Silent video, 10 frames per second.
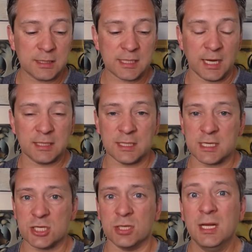
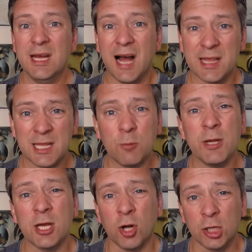sanitization. I think we
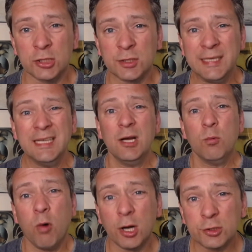can all agree
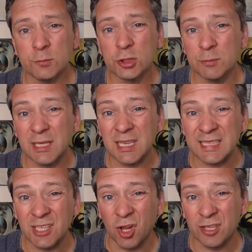washrooms should be
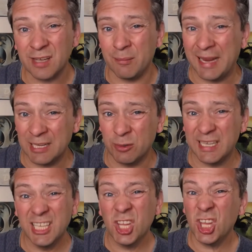cleaned all the time anyway.
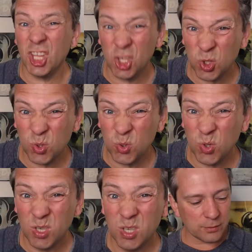Ew.
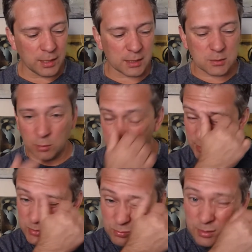The next one
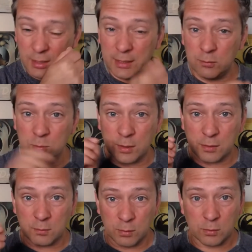is really
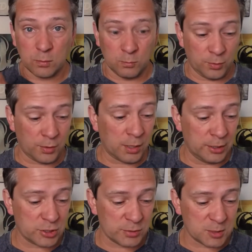with, with, with our
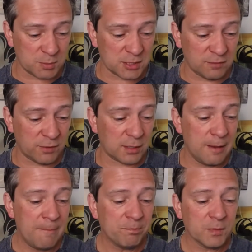industry specific.
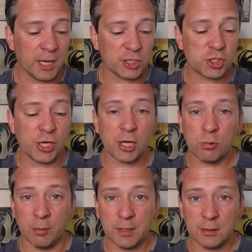Uh, shared
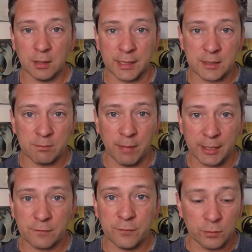equipment like
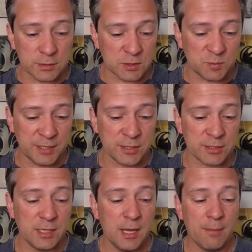microphones and speakers
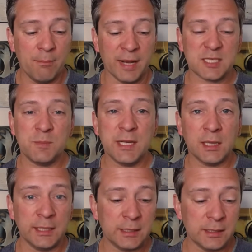must be
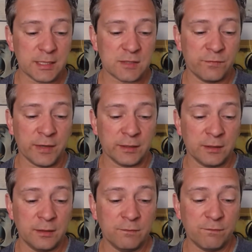cleaned and
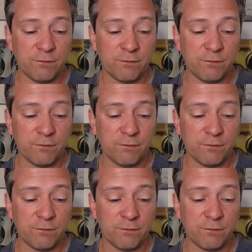disinfected,